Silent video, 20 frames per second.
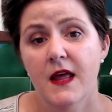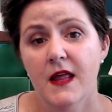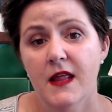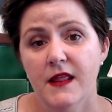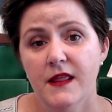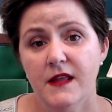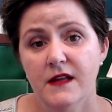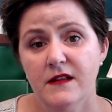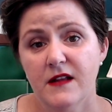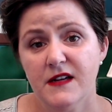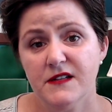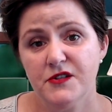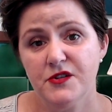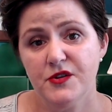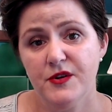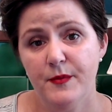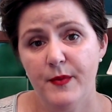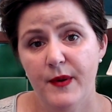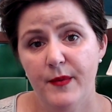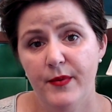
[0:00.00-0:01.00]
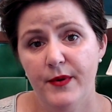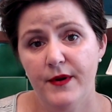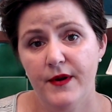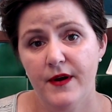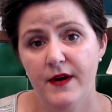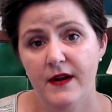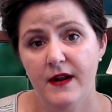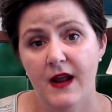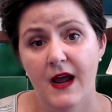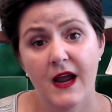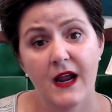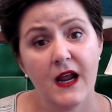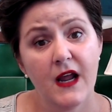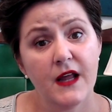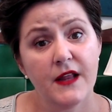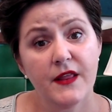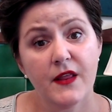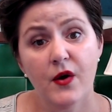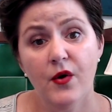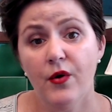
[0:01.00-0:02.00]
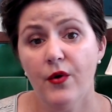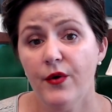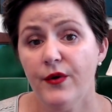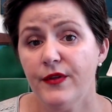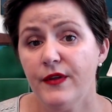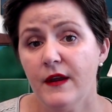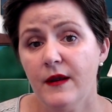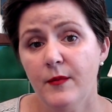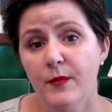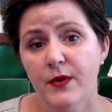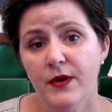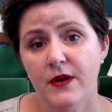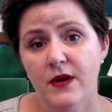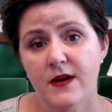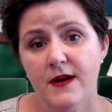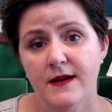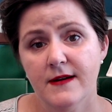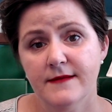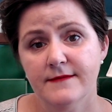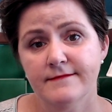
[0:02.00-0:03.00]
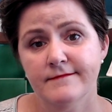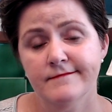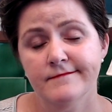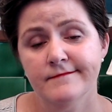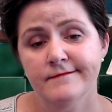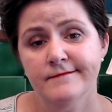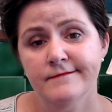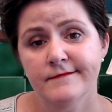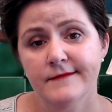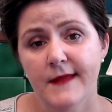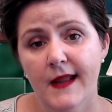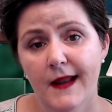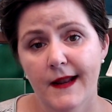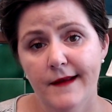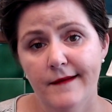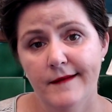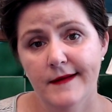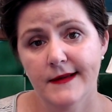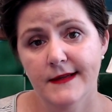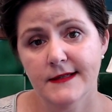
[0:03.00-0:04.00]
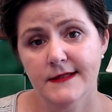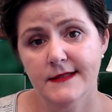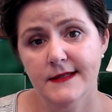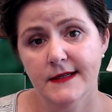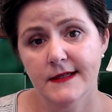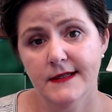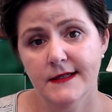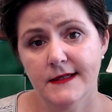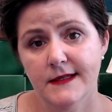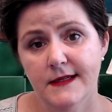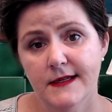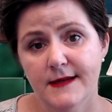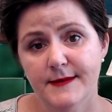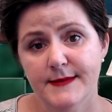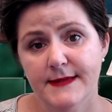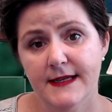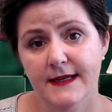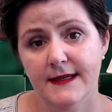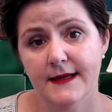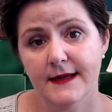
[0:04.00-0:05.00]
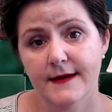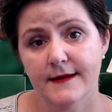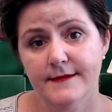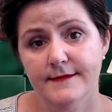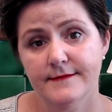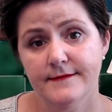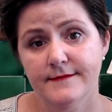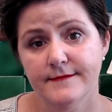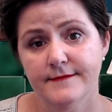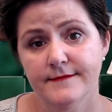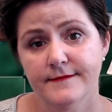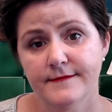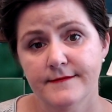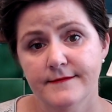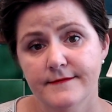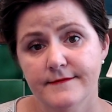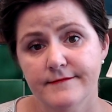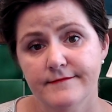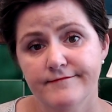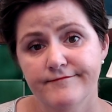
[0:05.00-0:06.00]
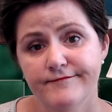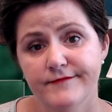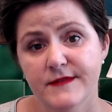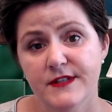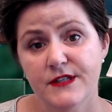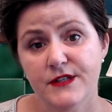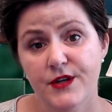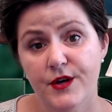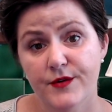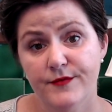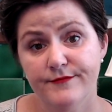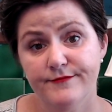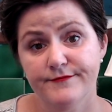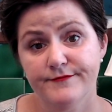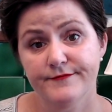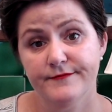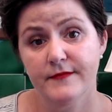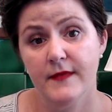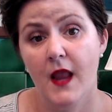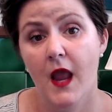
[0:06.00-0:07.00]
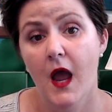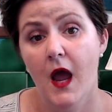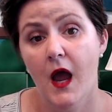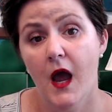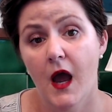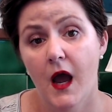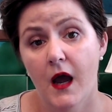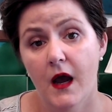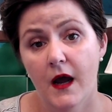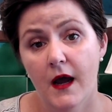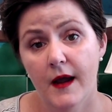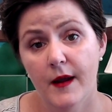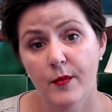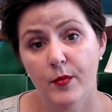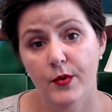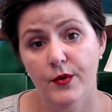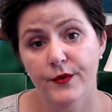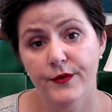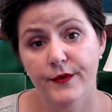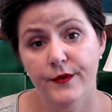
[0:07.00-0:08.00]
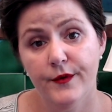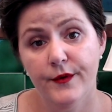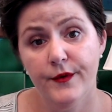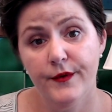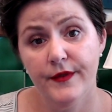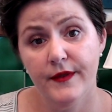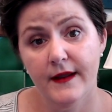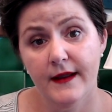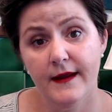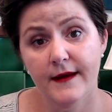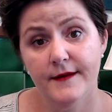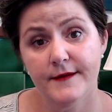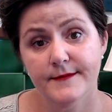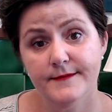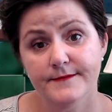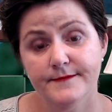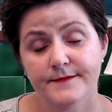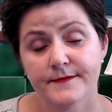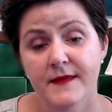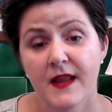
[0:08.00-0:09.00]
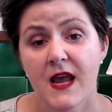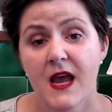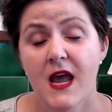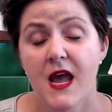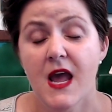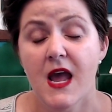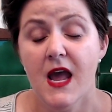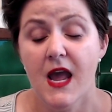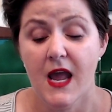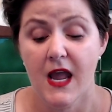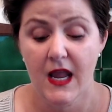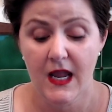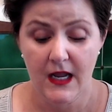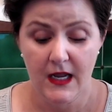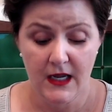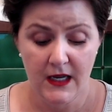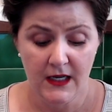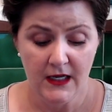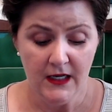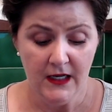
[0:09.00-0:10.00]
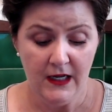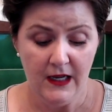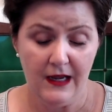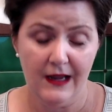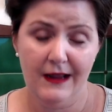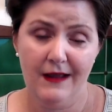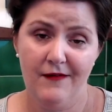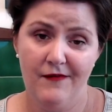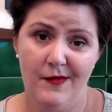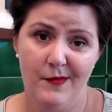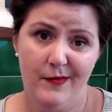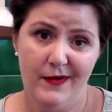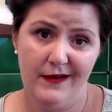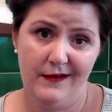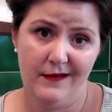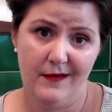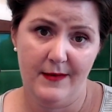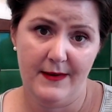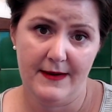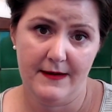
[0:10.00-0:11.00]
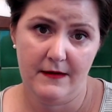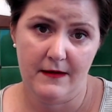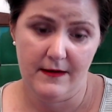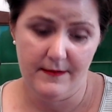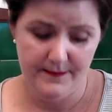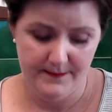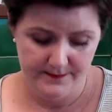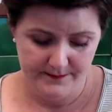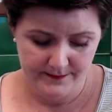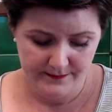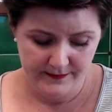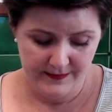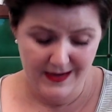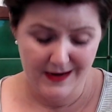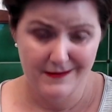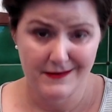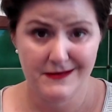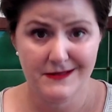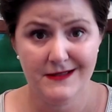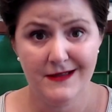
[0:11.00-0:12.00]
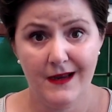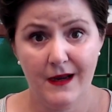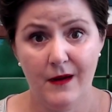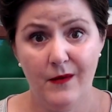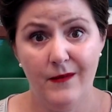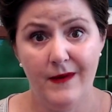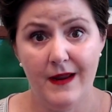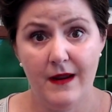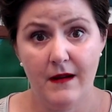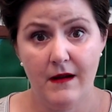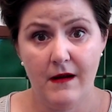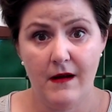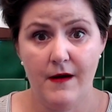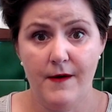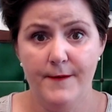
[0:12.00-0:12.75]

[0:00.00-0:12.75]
The last strip I put on, I got the whole thing put on and I realized I did it upside down. So I pulled the whole thing out and I haven't picked it back up. That was like a week ago.